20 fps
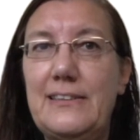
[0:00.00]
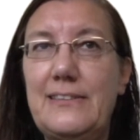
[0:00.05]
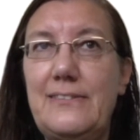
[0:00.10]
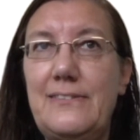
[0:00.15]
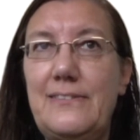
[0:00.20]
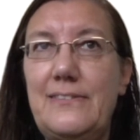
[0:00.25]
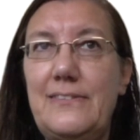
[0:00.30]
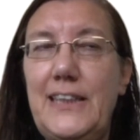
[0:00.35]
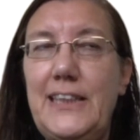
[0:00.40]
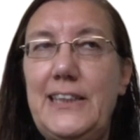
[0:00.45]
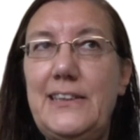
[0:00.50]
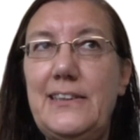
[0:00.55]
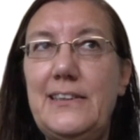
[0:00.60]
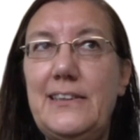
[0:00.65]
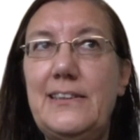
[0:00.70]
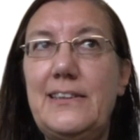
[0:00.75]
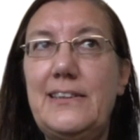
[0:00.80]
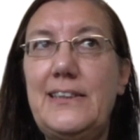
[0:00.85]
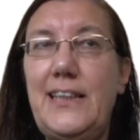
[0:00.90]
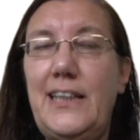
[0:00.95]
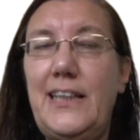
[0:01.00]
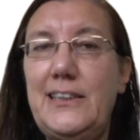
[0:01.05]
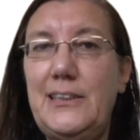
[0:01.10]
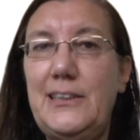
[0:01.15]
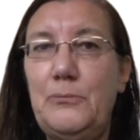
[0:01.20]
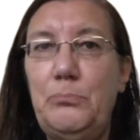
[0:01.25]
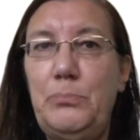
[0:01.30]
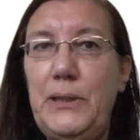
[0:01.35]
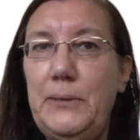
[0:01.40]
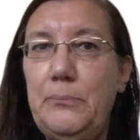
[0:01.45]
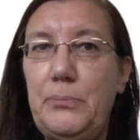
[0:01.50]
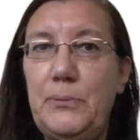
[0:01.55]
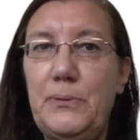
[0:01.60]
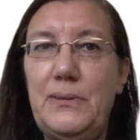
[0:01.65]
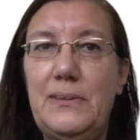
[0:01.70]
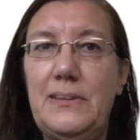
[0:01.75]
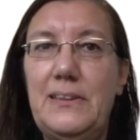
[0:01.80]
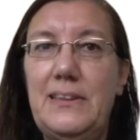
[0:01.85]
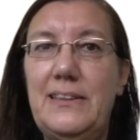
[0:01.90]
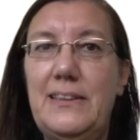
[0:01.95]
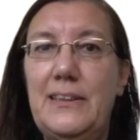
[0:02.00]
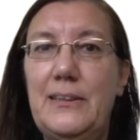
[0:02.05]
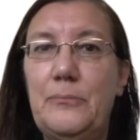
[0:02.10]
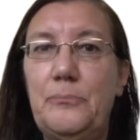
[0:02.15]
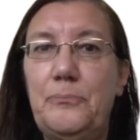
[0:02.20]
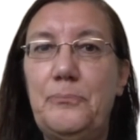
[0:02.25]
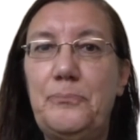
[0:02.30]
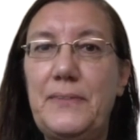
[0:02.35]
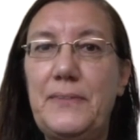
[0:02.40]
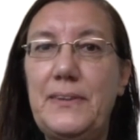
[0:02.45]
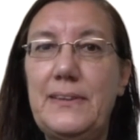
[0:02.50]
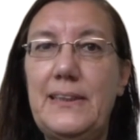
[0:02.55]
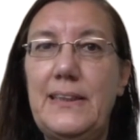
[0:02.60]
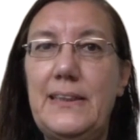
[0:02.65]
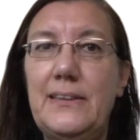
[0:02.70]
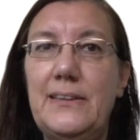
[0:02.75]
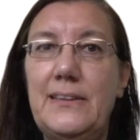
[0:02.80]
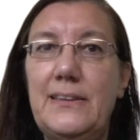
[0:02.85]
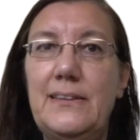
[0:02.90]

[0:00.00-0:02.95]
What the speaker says: great and exciting people, and